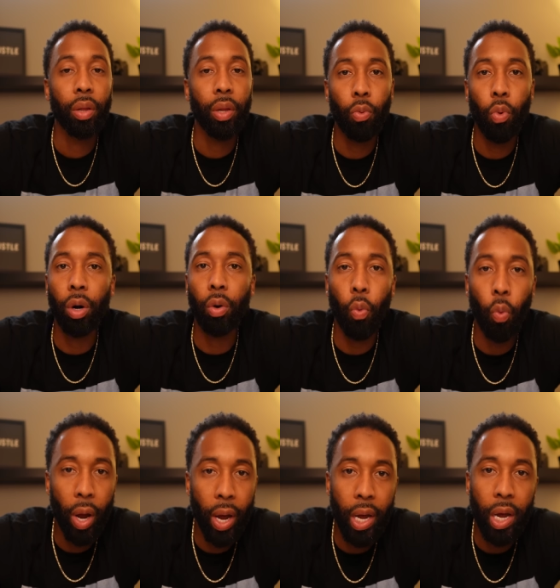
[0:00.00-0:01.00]
they work
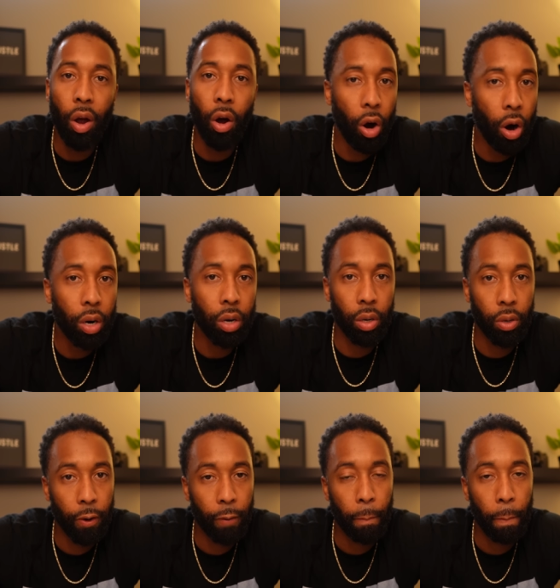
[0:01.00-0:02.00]
way harder.
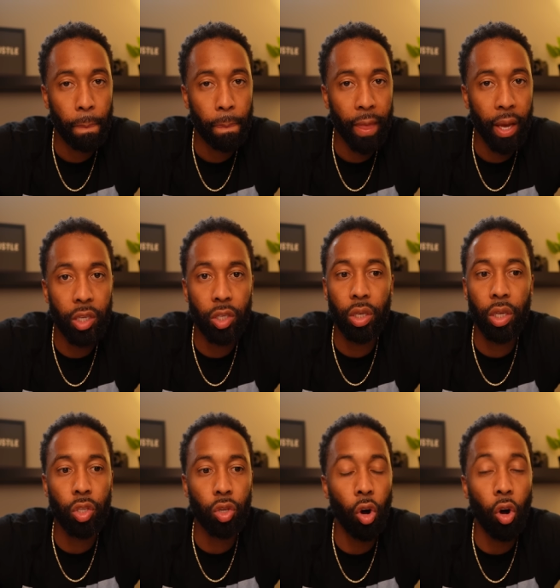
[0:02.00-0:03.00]
It's,
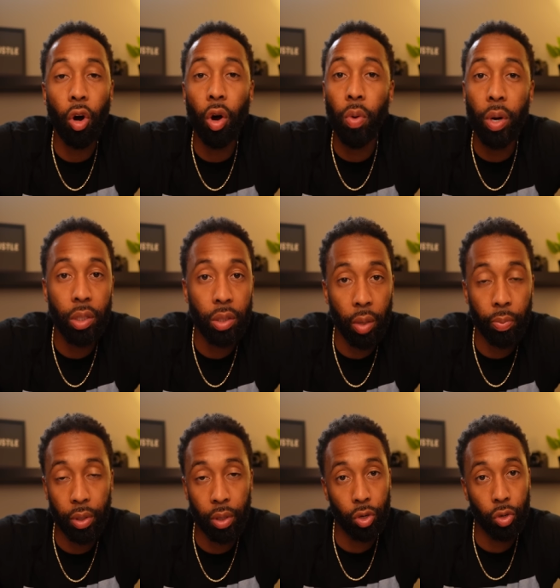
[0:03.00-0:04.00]
it's always
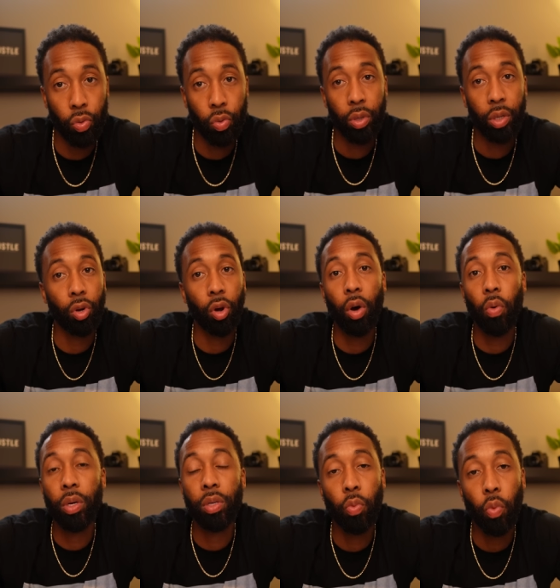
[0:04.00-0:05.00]
something to do. It's
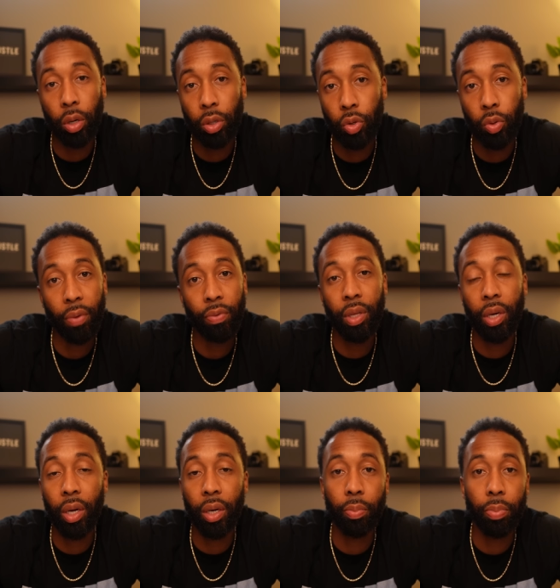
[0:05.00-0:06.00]
always some work to do.
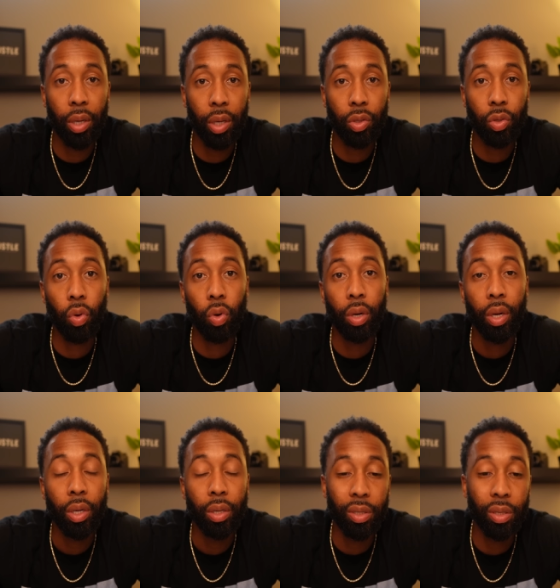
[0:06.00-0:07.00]
Everything depends on
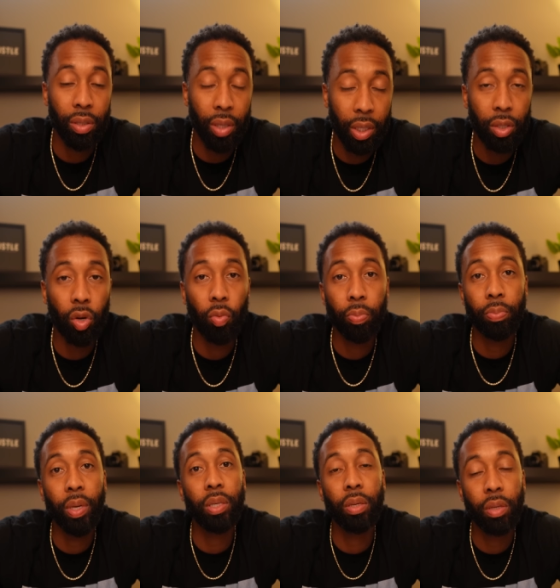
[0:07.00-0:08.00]
the success of your
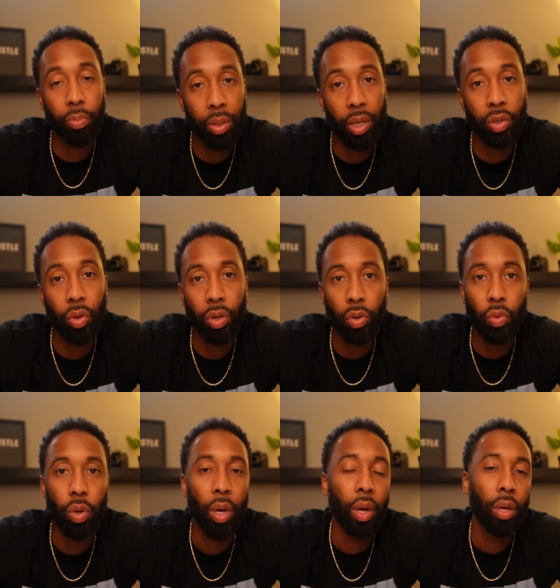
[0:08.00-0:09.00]
business depends on
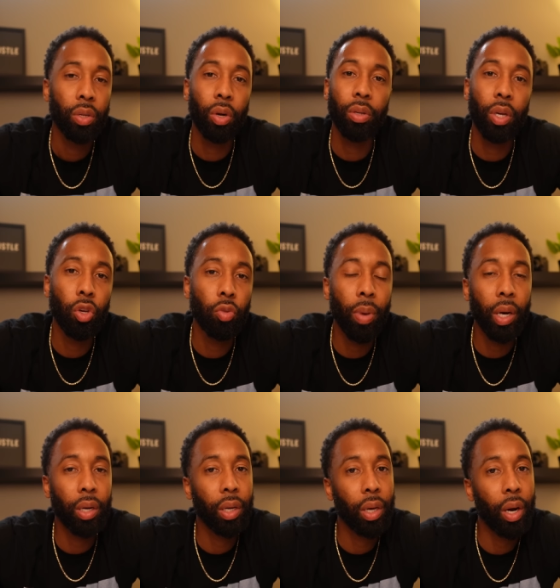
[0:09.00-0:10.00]
you. So don't think you're
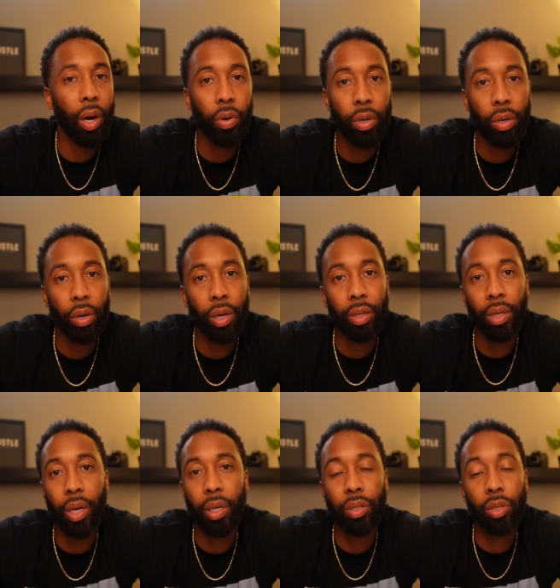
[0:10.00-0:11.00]
about to get out here and
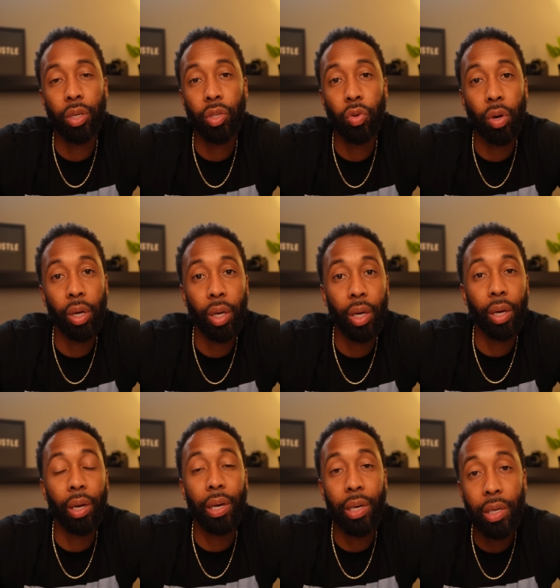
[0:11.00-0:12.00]
things is just going to
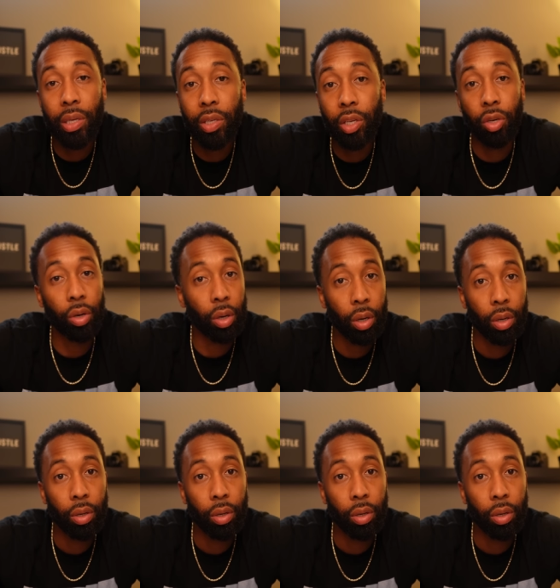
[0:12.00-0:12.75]
get easier